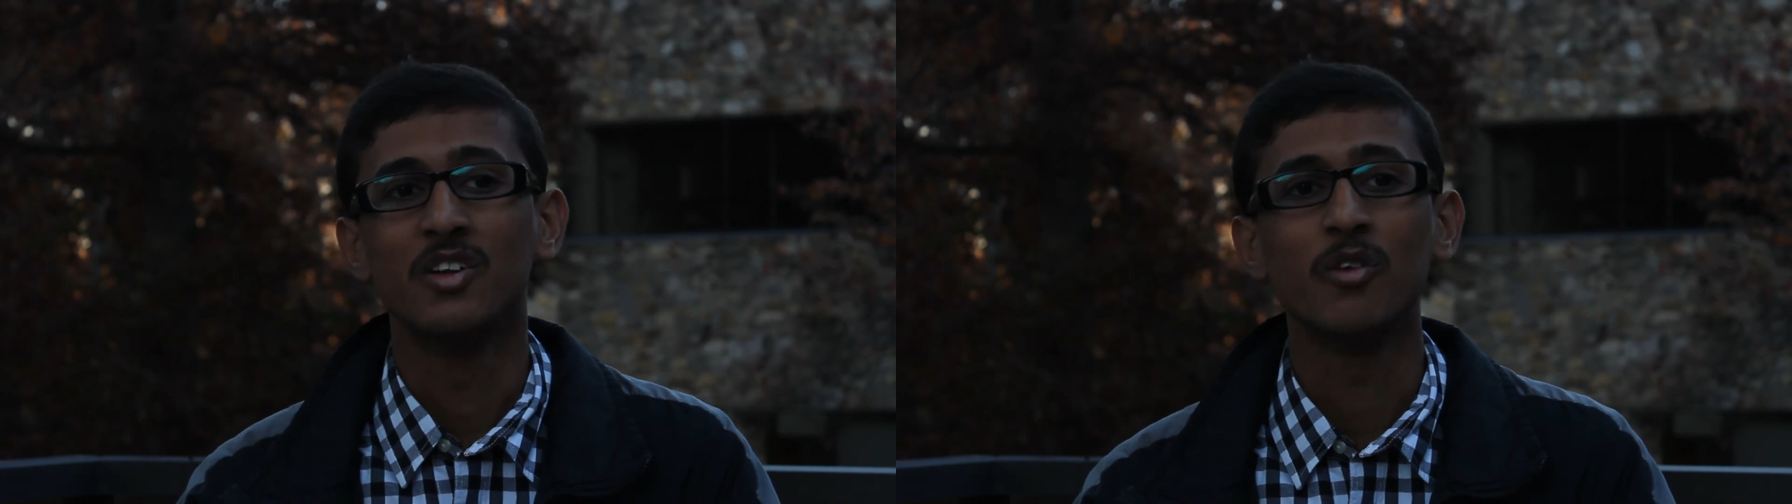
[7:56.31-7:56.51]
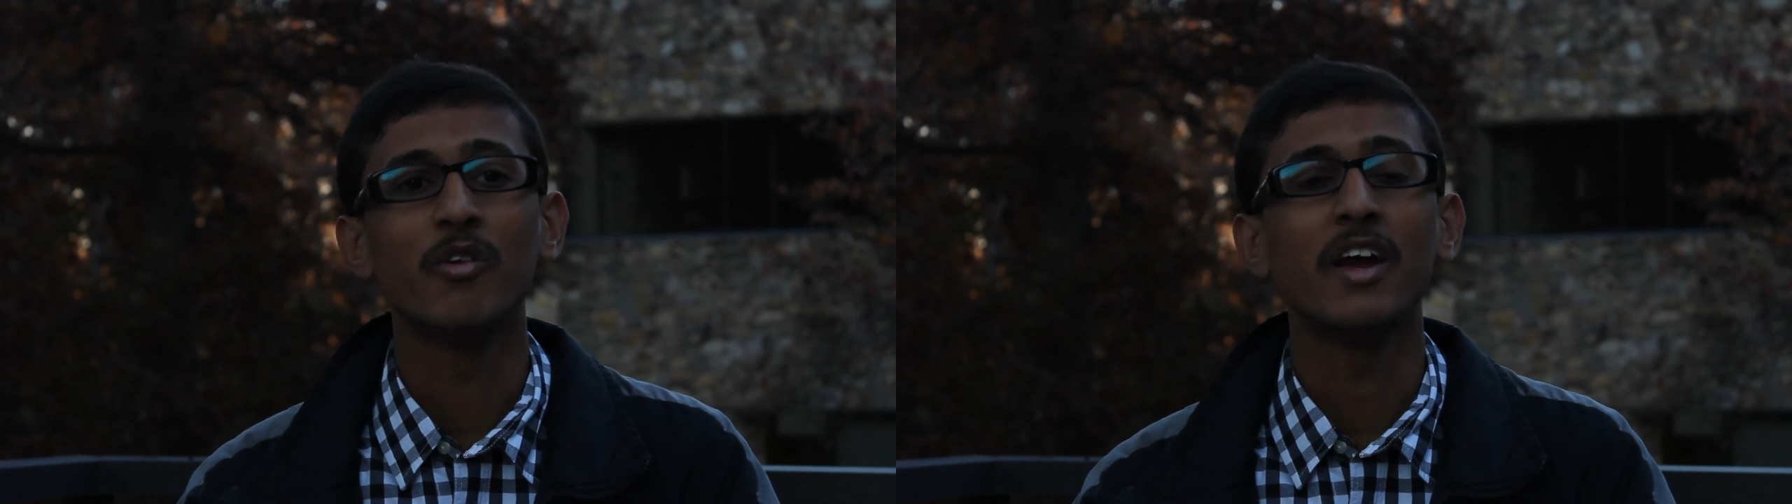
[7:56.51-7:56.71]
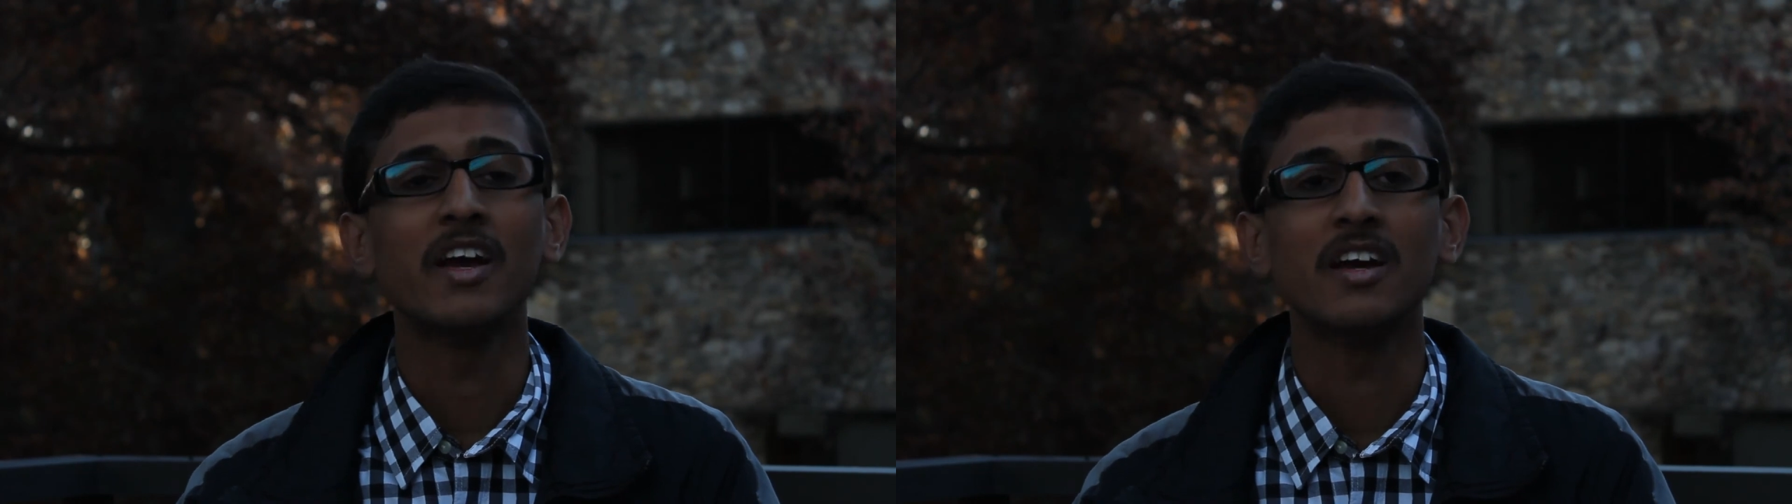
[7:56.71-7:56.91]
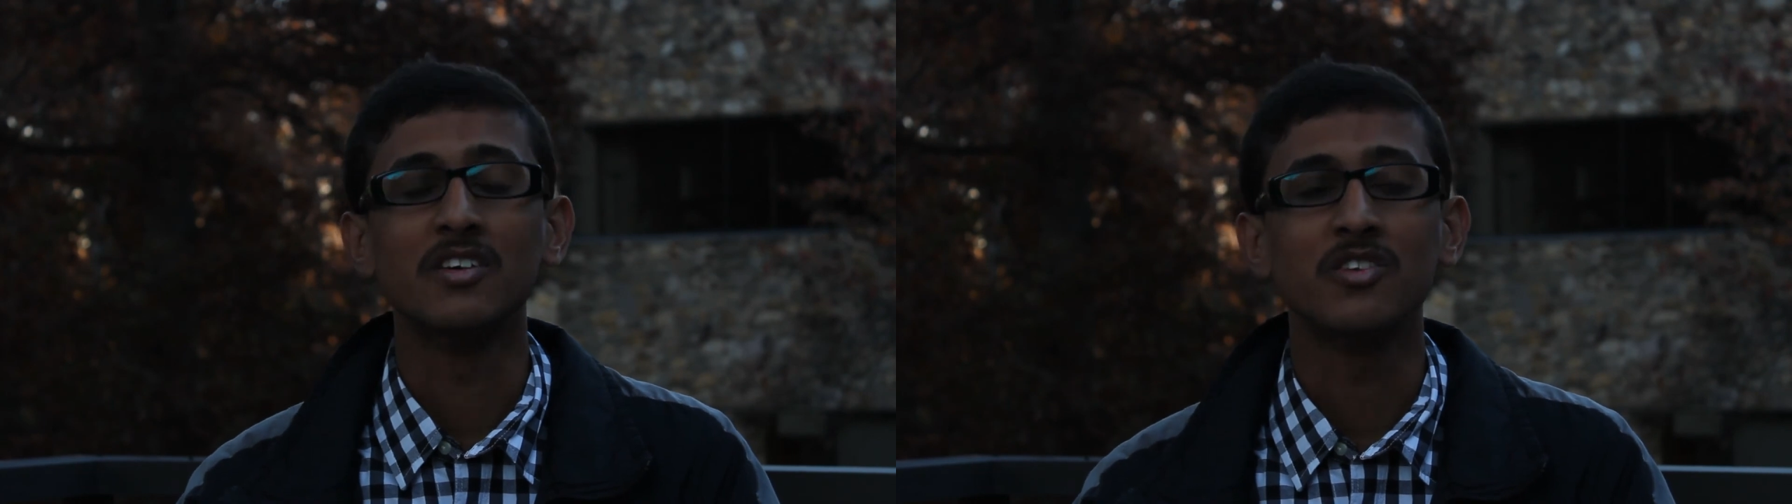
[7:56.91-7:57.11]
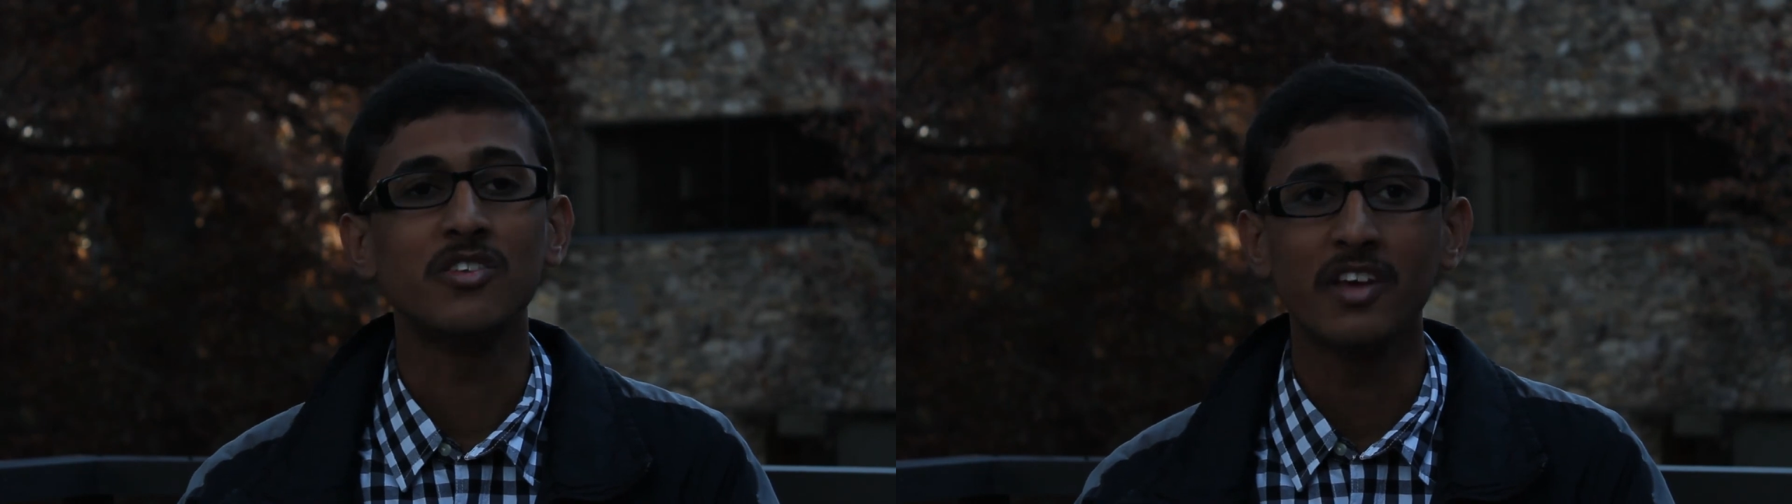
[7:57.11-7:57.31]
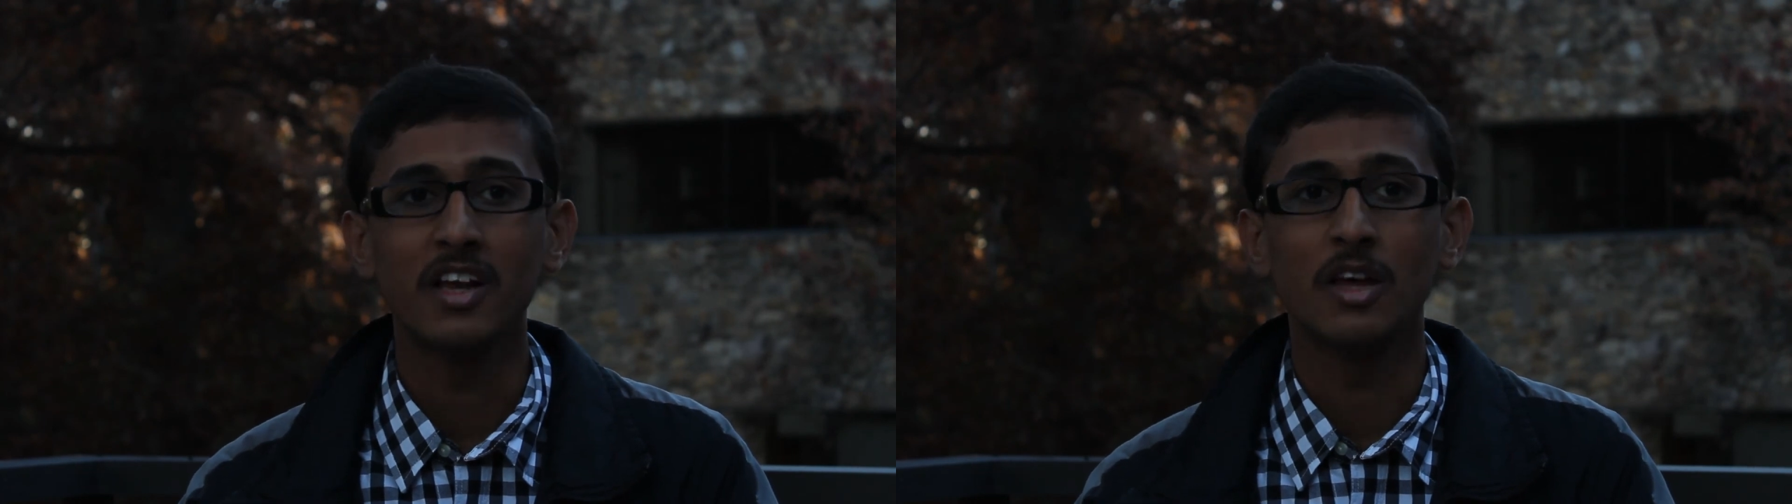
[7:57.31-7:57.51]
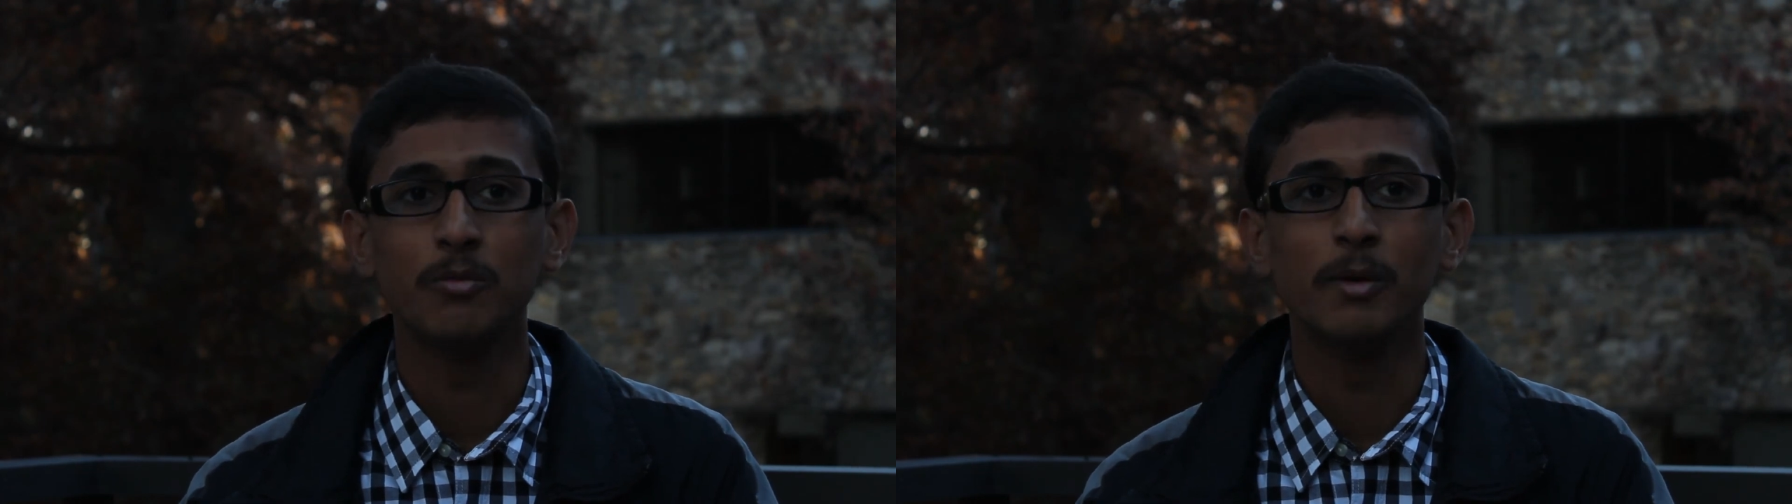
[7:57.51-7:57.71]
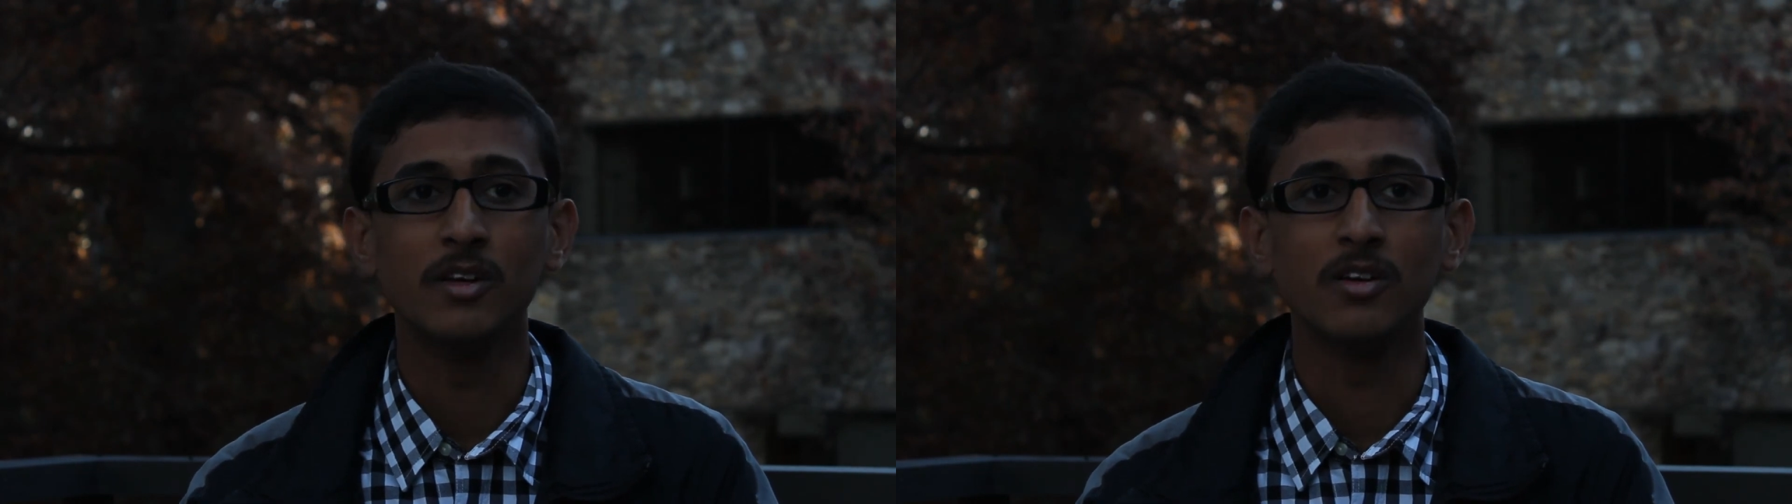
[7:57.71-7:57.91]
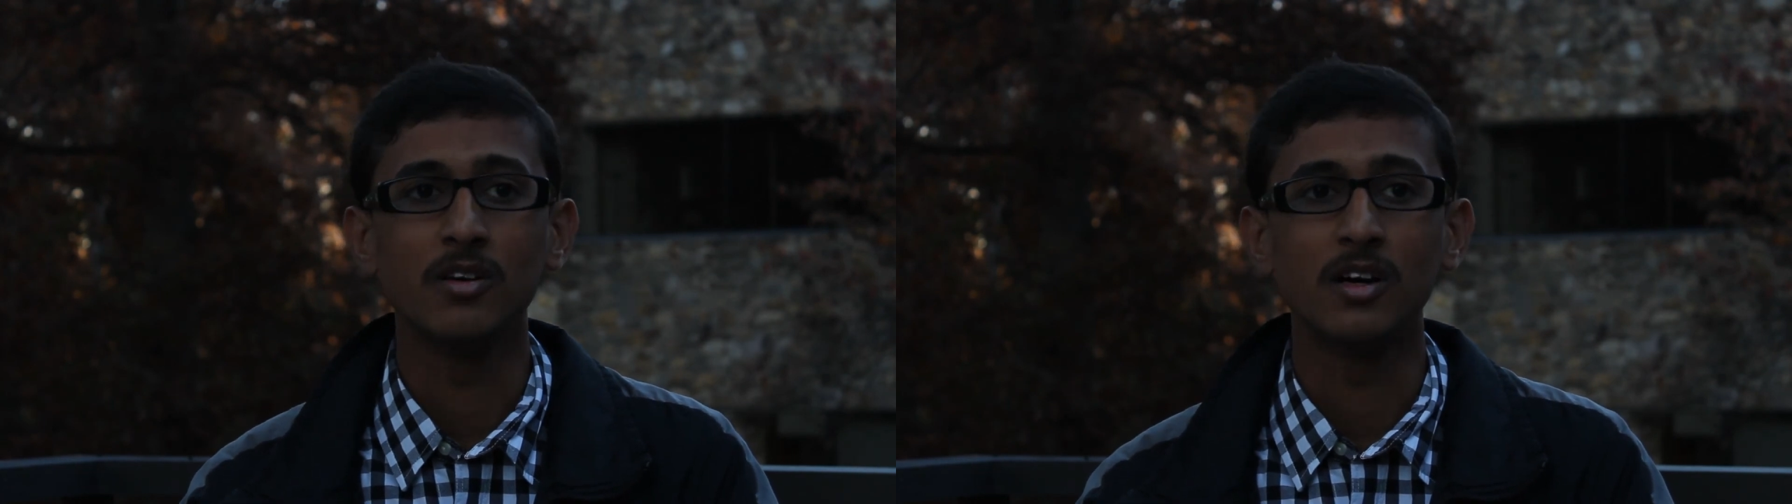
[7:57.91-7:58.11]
the way CCL has been